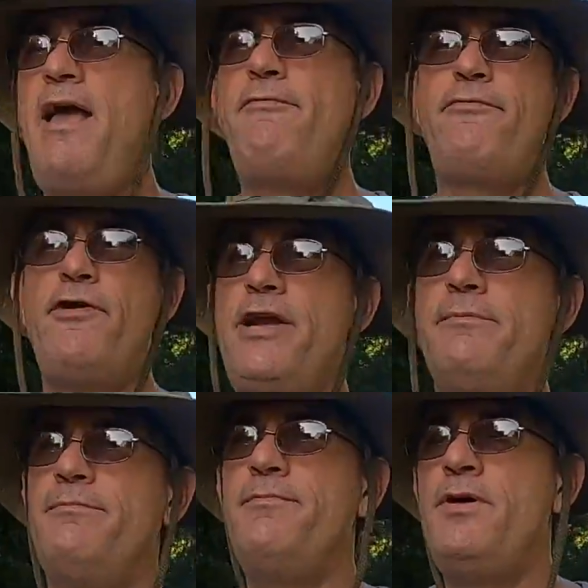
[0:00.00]
have
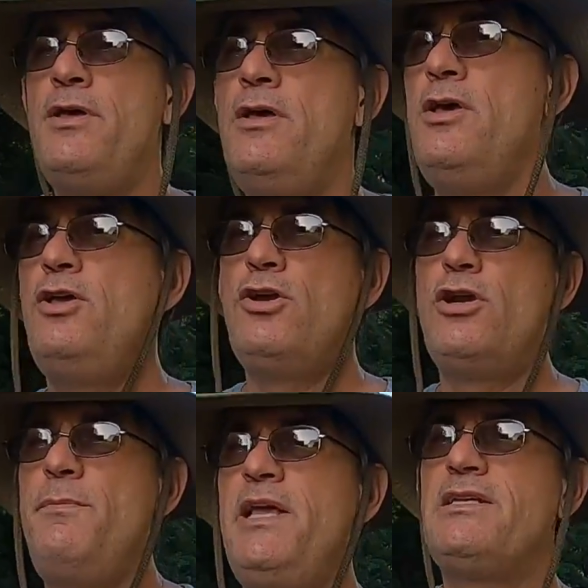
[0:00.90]
freedom. You're
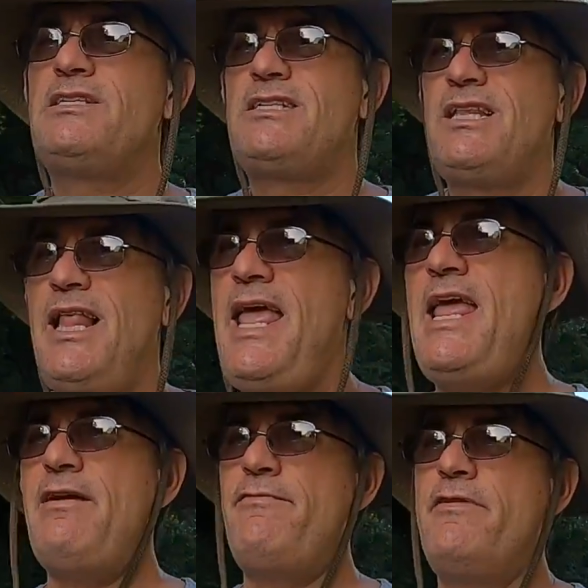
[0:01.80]
going to be a
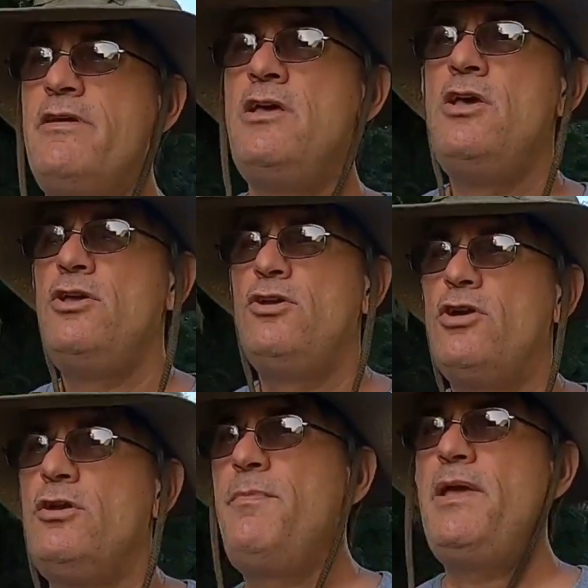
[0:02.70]
slave. You're
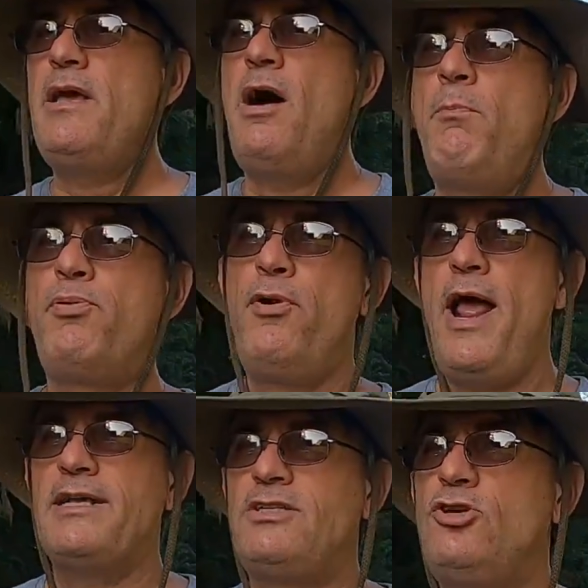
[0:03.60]
going to be
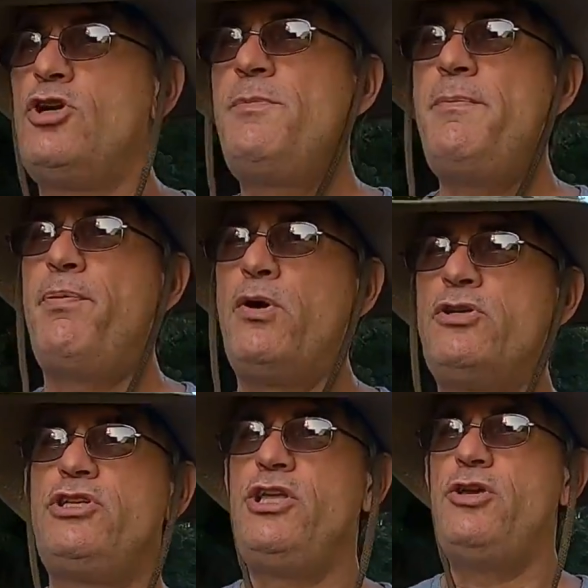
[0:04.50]
oppressed. You're going to be
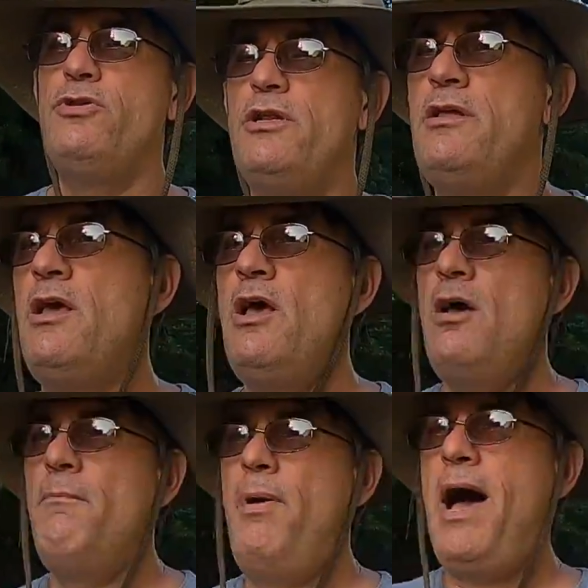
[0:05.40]
persecuted
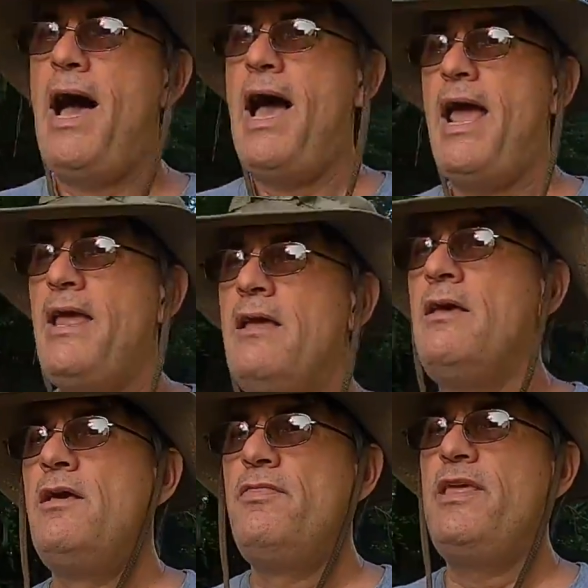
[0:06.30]
by
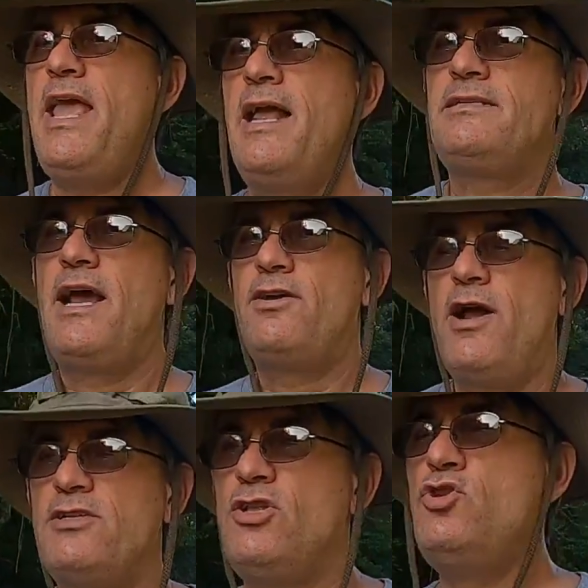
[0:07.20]
the
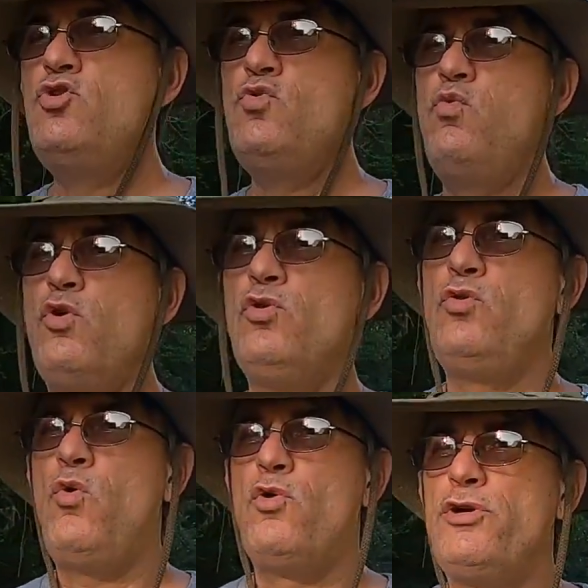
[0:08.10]
Antichrist, the New World
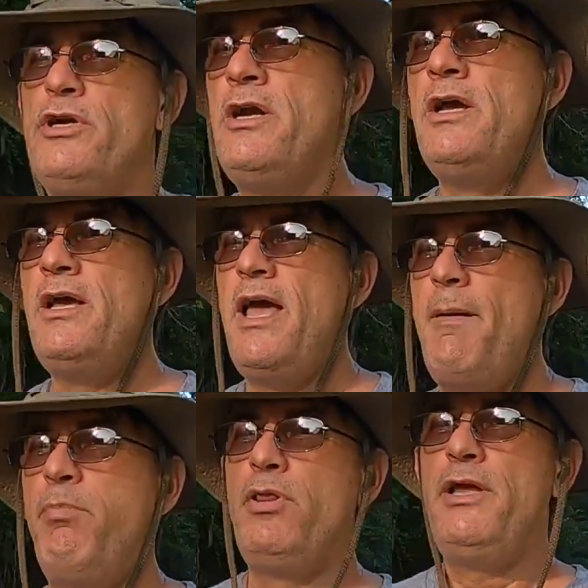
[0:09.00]
Order
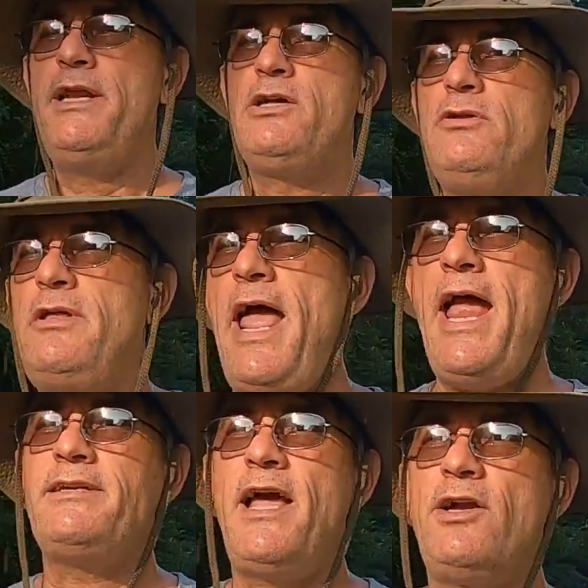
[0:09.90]
political
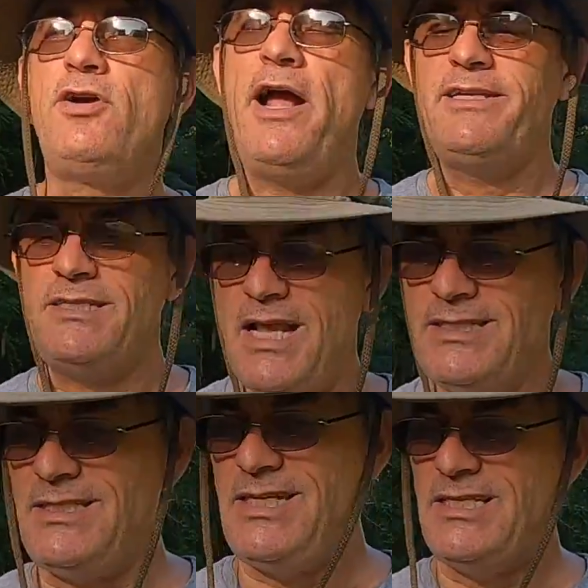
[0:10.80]
Antichrist
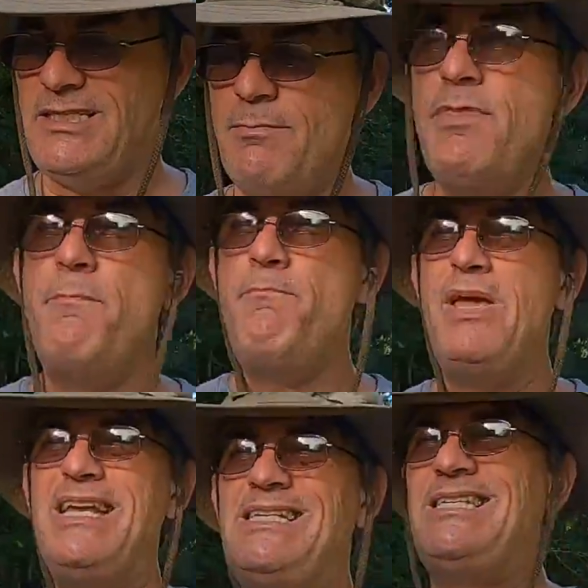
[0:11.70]
system, the
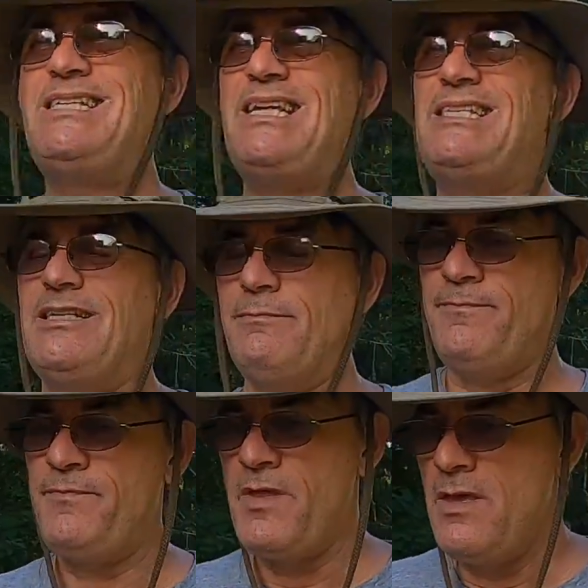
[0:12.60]
beast system.